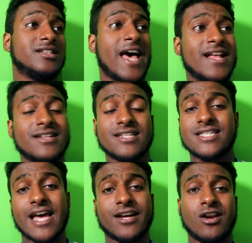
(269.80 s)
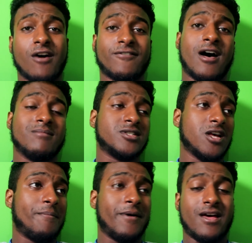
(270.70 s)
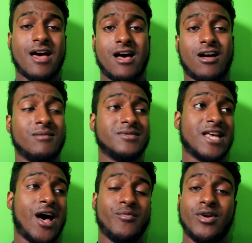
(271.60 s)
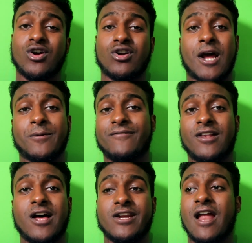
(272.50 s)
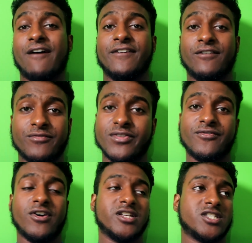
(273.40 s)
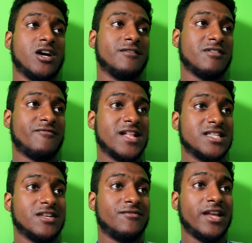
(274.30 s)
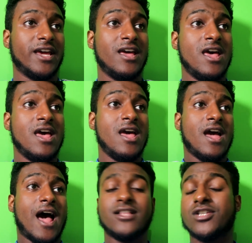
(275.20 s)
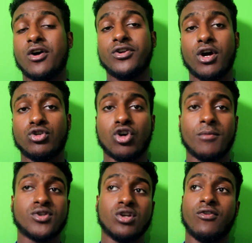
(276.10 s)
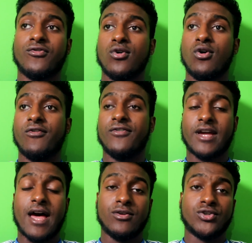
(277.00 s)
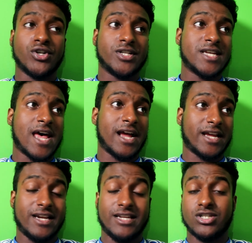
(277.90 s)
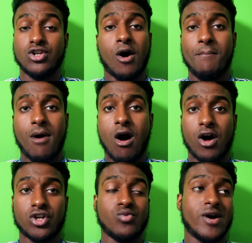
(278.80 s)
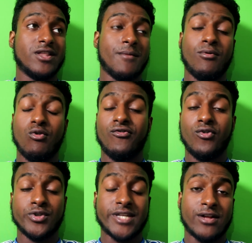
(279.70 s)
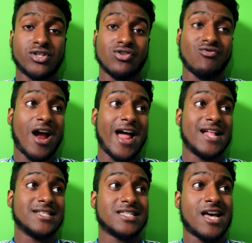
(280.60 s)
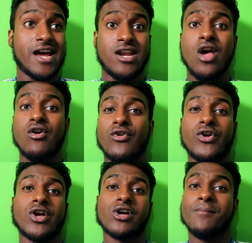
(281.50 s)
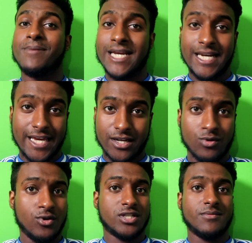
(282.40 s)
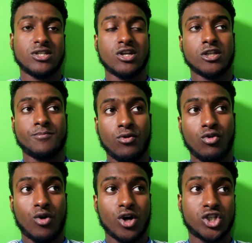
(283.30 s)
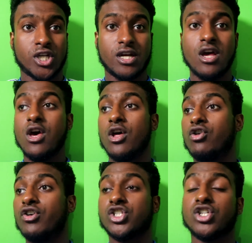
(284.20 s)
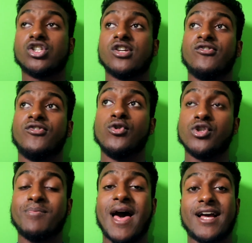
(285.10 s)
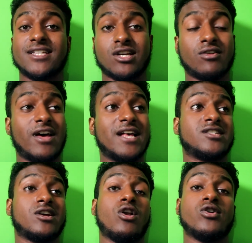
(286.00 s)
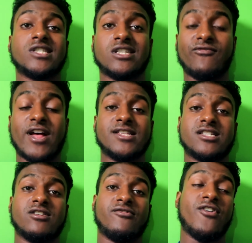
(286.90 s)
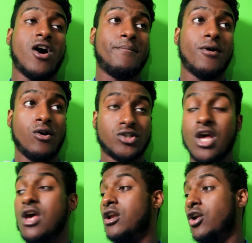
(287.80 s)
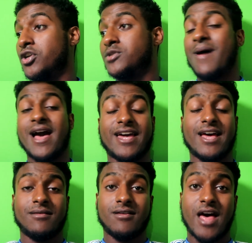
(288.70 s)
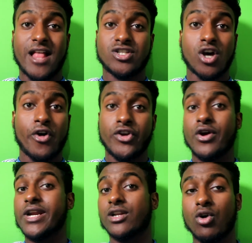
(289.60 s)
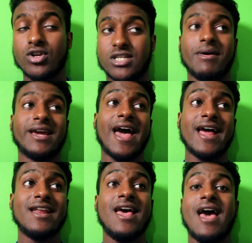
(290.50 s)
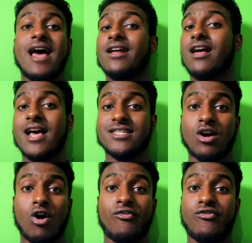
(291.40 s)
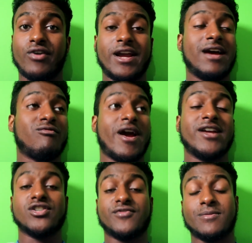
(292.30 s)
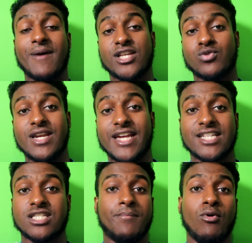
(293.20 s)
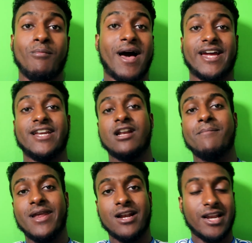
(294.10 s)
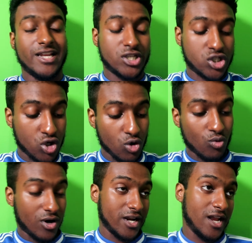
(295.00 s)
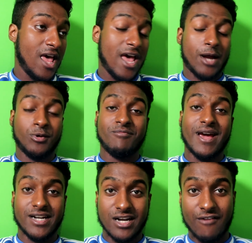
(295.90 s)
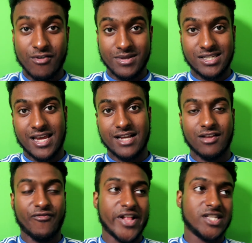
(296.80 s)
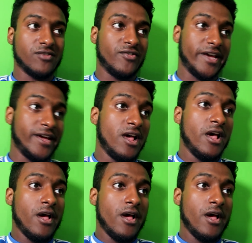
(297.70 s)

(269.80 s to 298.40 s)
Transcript: Then the second half comes out, and we look like we've learned nothing from the first half defensively. Antonio drops on the floor for counter-attack, and he's not marked when the ball falls out to the right-hand side. Rudiger completely ignores him and starts ball-watching. Christensen falls back as the closest defender to the far post, looks back at Antonio and ignores him again, and the guy's got a free range of space when he gets the ball back in the middle, and it's 2-1, and we've made another mistake defensively.